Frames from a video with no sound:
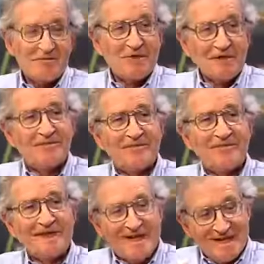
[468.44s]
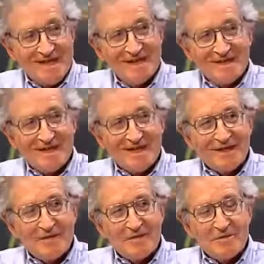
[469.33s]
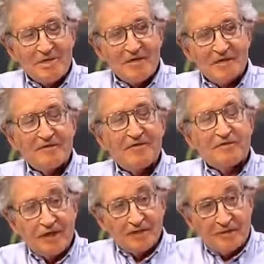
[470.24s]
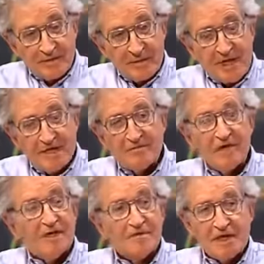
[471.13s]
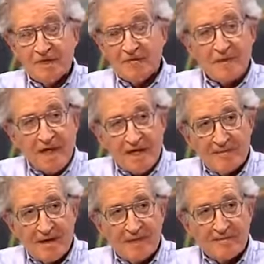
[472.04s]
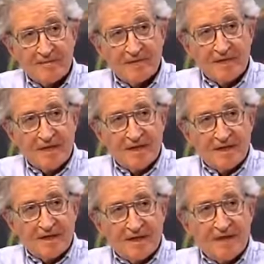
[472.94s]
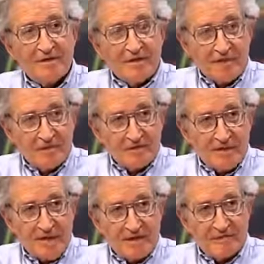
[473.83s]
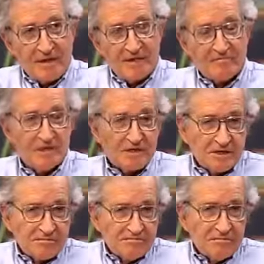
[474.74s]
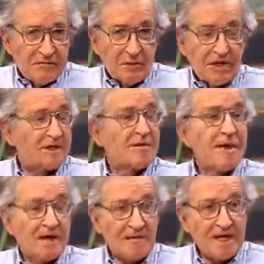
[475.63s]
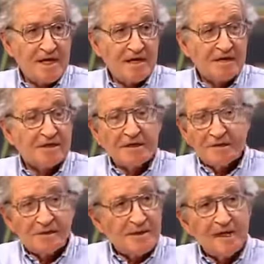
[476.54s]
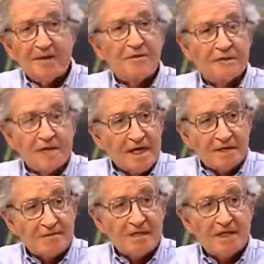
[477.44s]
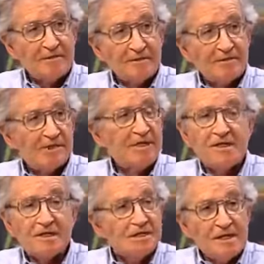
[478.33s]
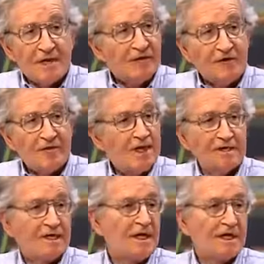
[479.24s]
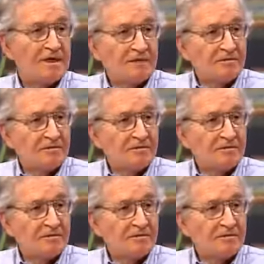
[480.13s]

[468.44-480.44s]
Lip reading: Well, we can begin with the invasion of Panama. The invasion of Panama, which, according to the Panamanians, killed about 3,000 people, since it's never investigated.